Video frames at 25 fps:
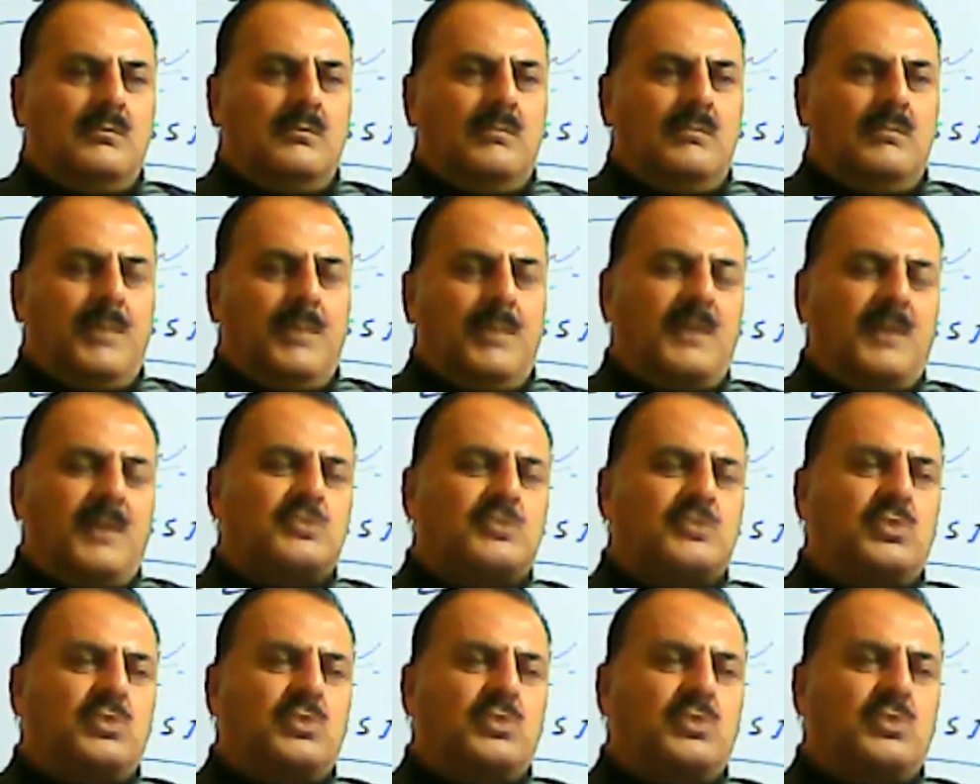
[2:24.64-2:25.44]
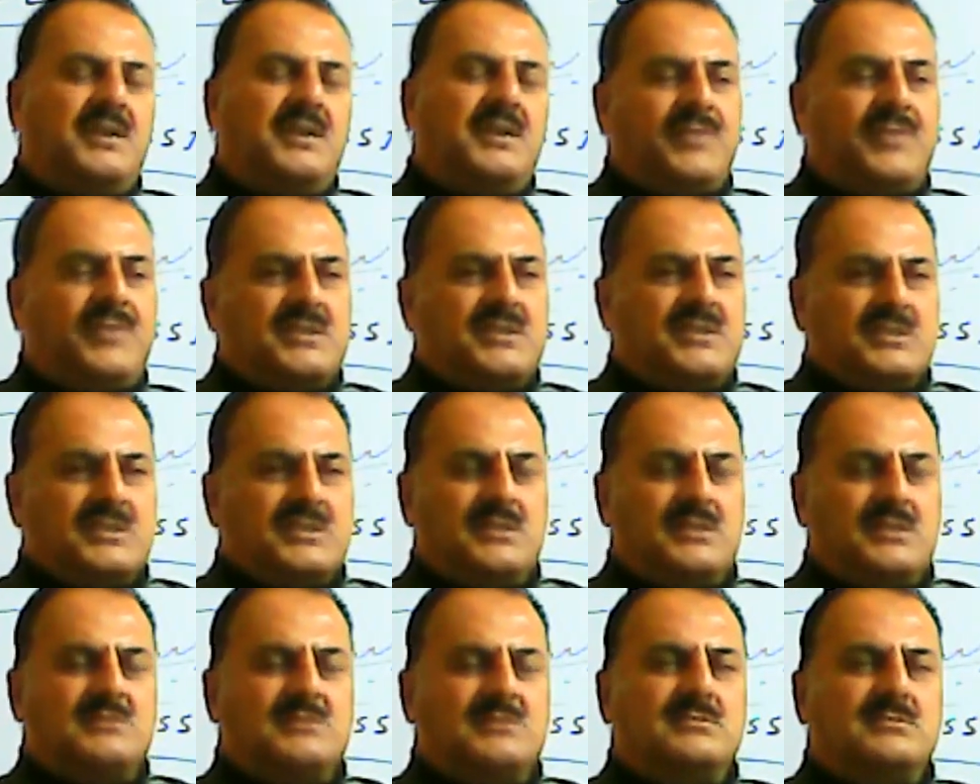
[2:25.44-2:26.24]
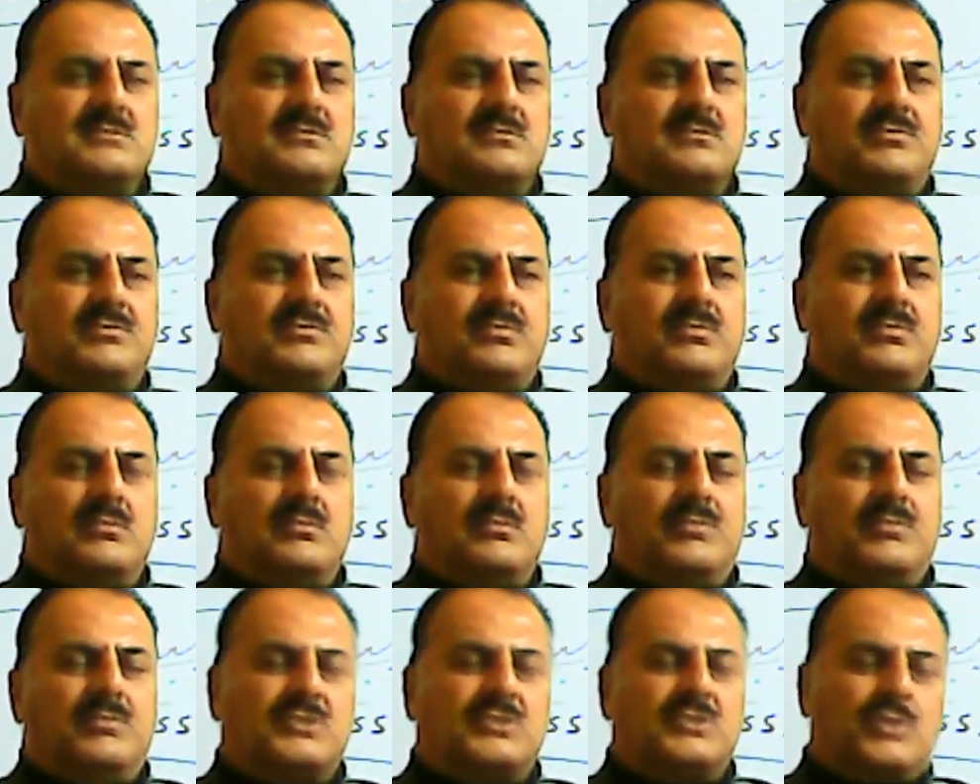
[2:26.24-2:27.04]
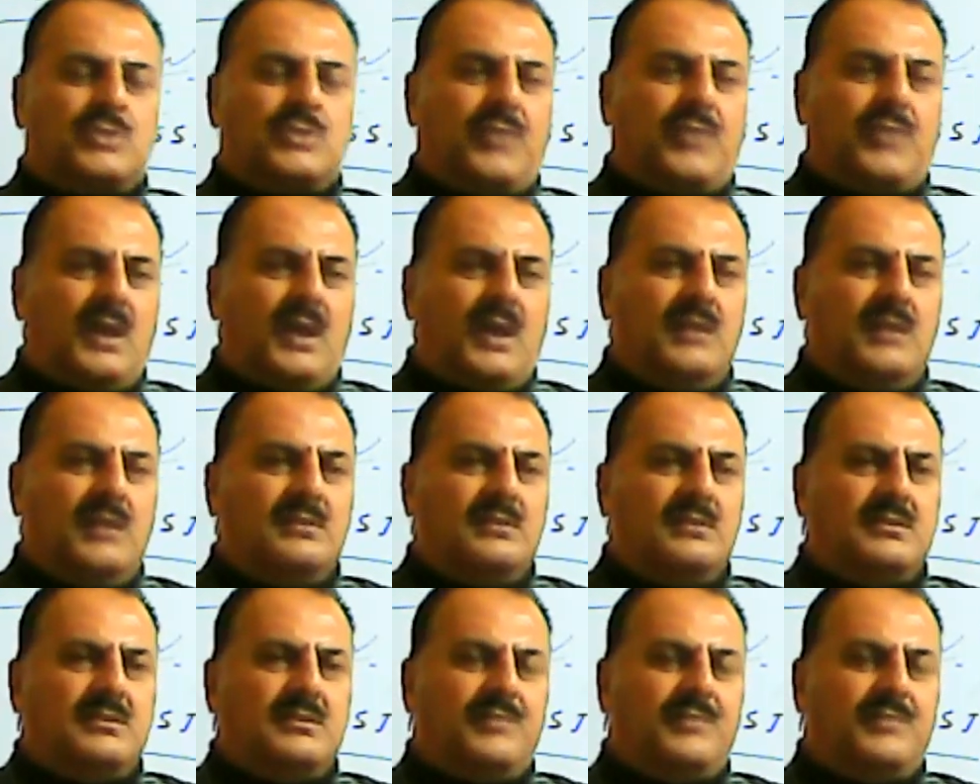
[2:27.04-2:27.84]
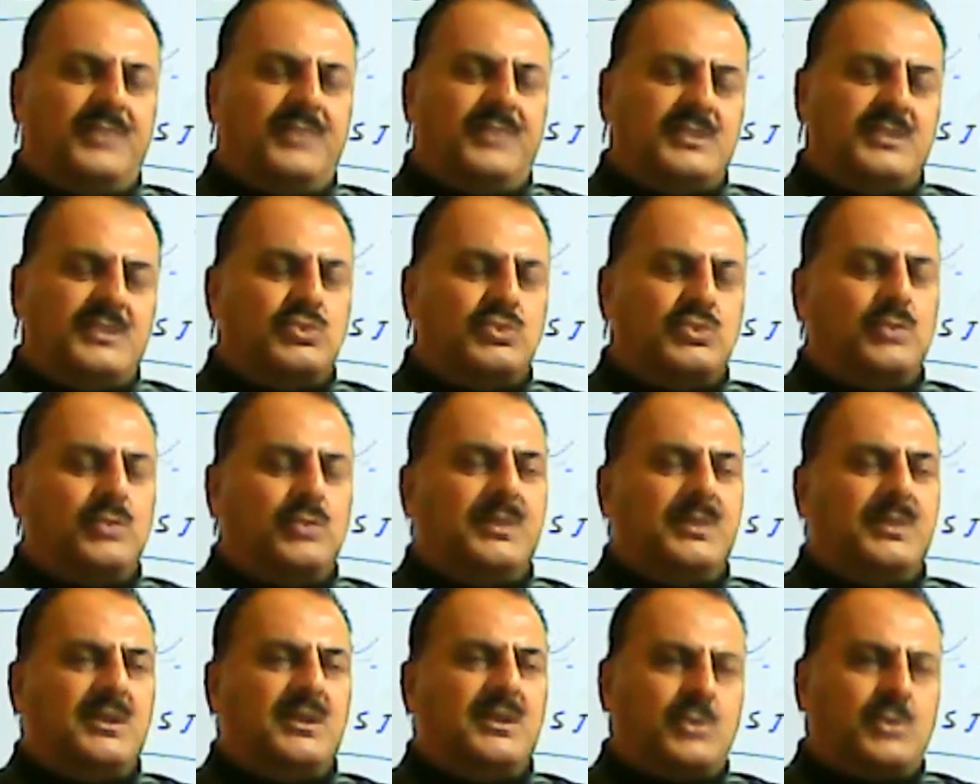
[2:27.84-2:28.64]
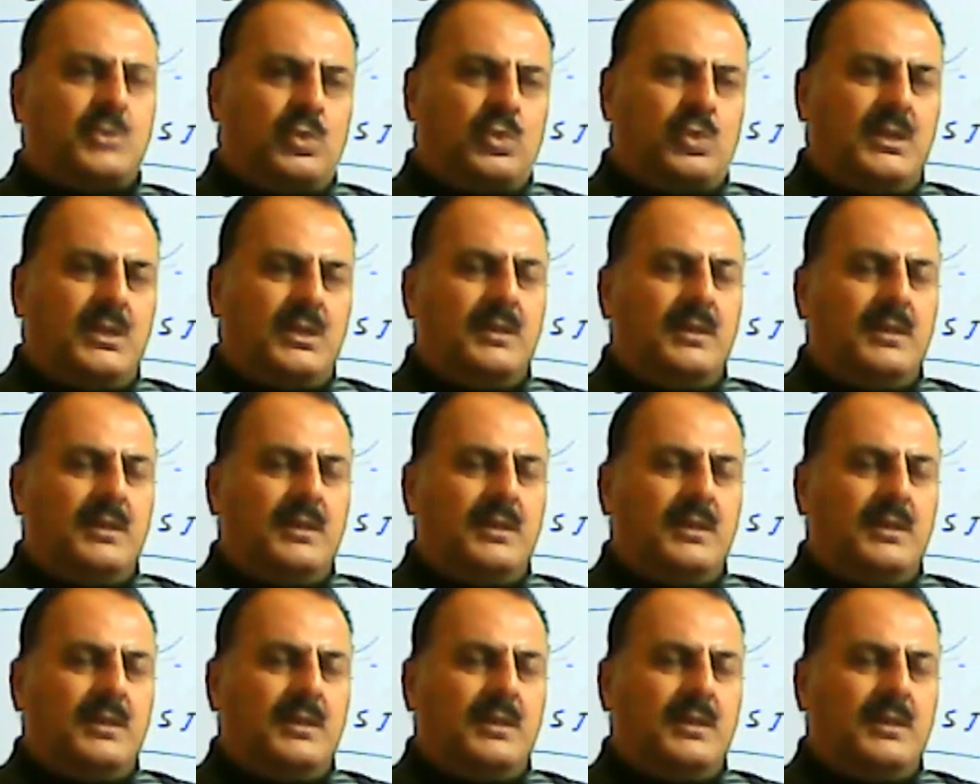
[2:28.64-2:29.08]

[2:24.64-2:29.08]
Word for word: People should learn different skills. First of all, the fee should be controlled